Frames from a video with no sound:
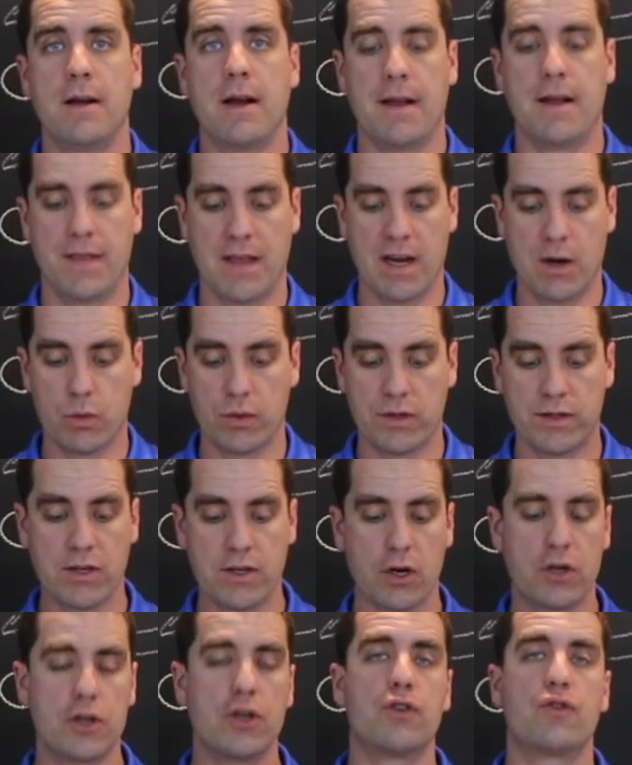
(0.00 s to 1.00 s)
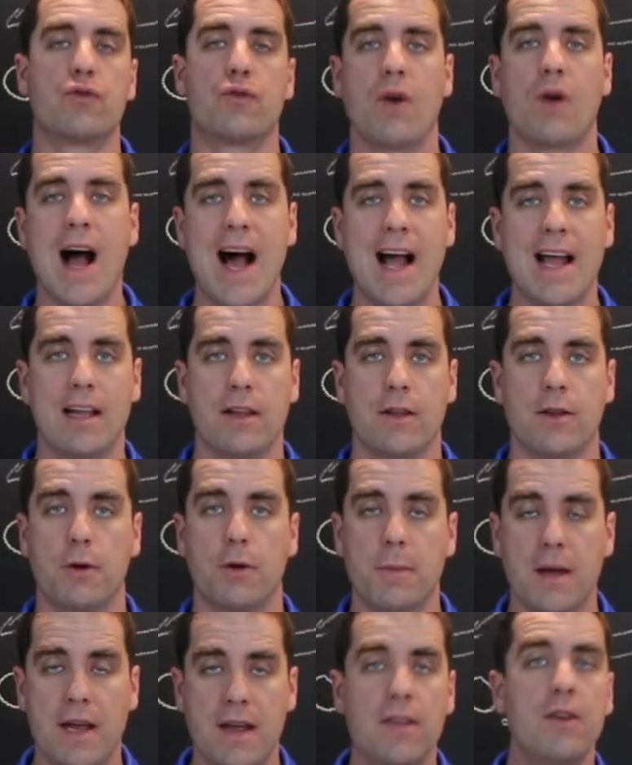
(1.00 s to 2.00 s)
and then it will start to dry a
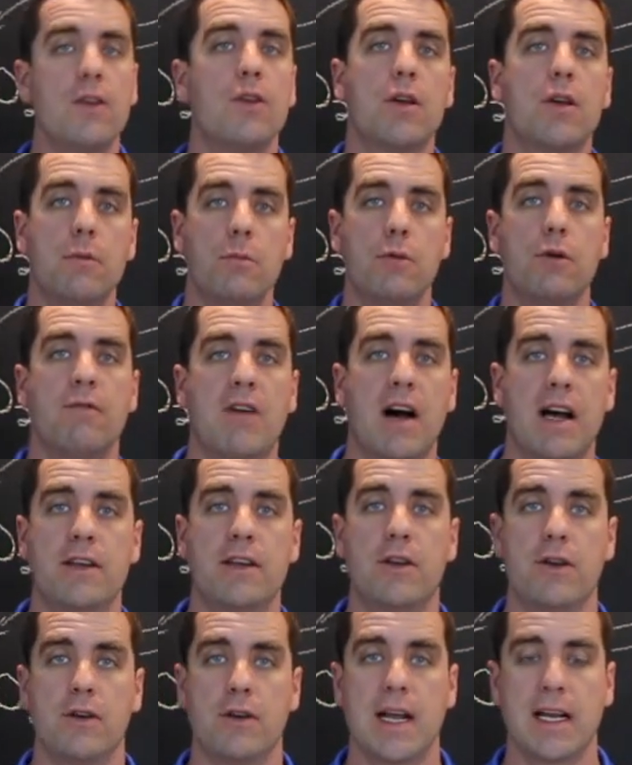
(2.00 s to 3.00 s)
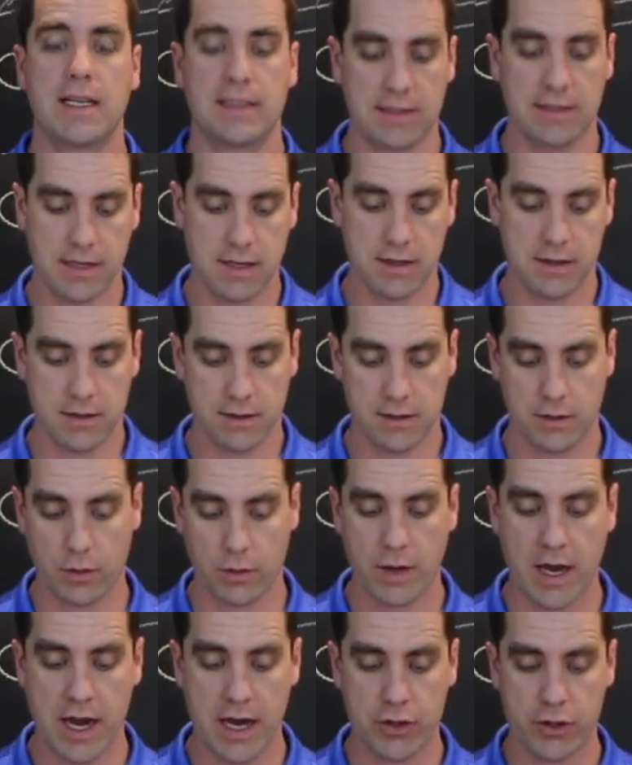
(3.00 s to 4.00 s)
little bit, and then you can move on to your next
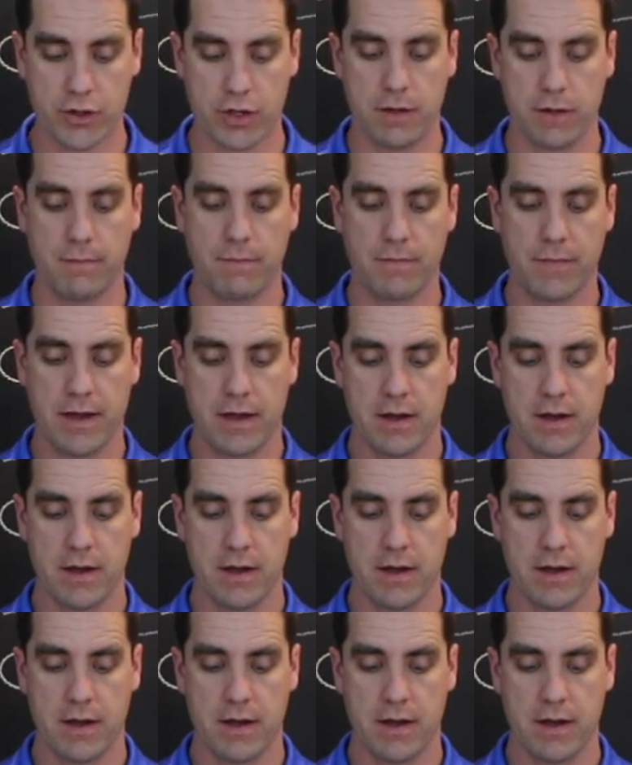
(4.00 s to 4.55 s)
location.